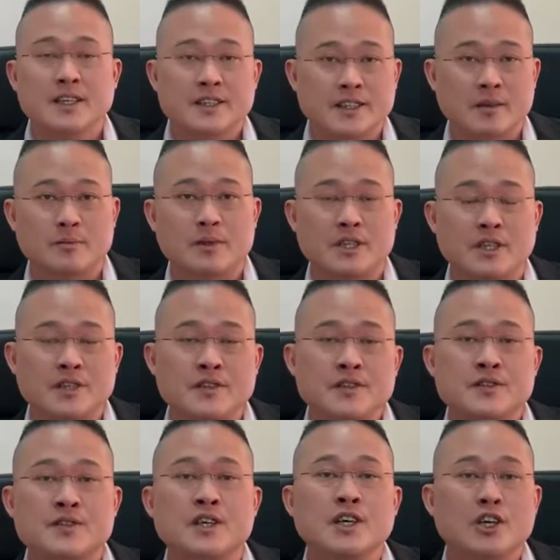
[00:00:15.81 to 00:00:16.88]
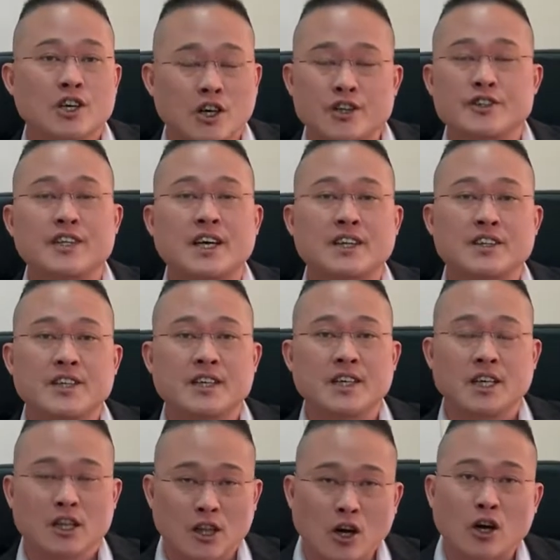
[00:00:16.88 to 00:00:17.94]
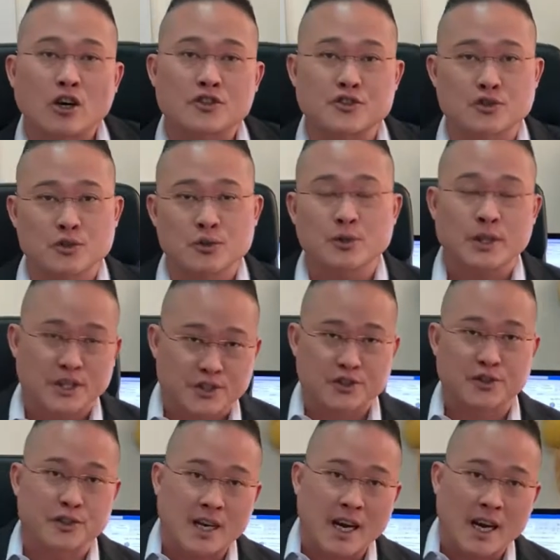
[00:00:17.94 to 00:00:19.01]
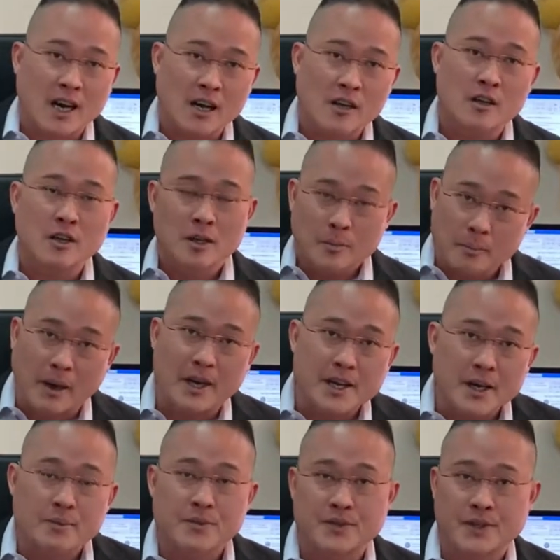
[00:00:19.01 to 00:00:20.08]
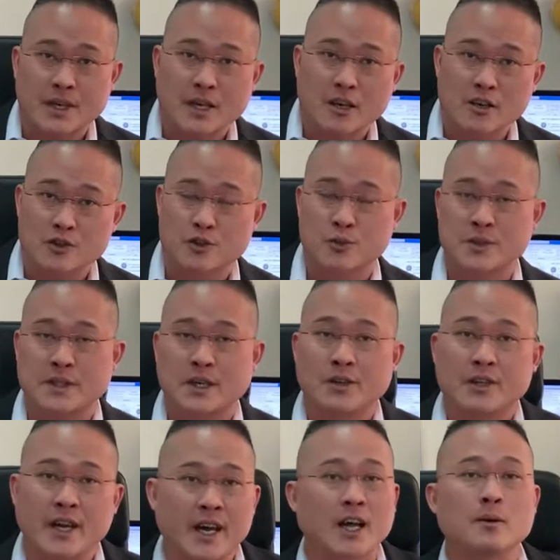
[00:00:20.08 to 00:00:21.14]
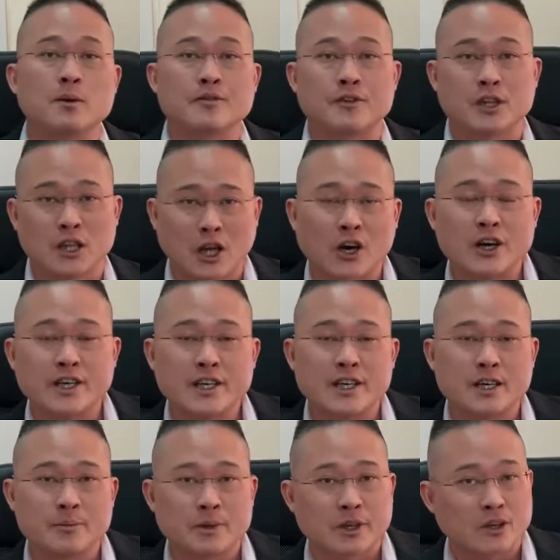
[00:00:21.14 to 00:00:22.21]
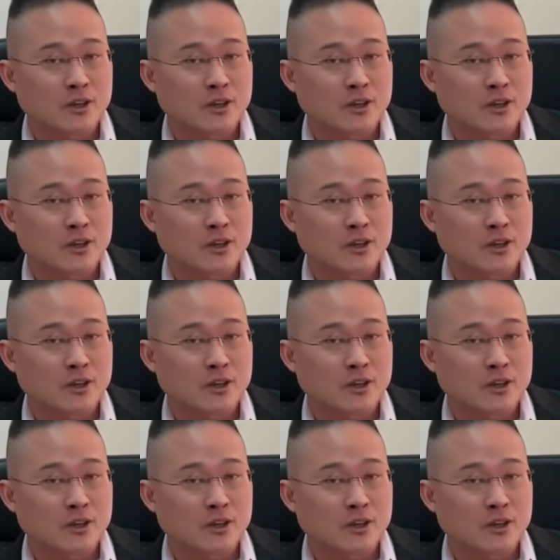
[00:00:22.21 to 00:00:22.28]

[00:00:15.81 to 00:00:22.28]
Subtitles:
That means conducting a lawsuit, a trial by themselves without the help of a lawyer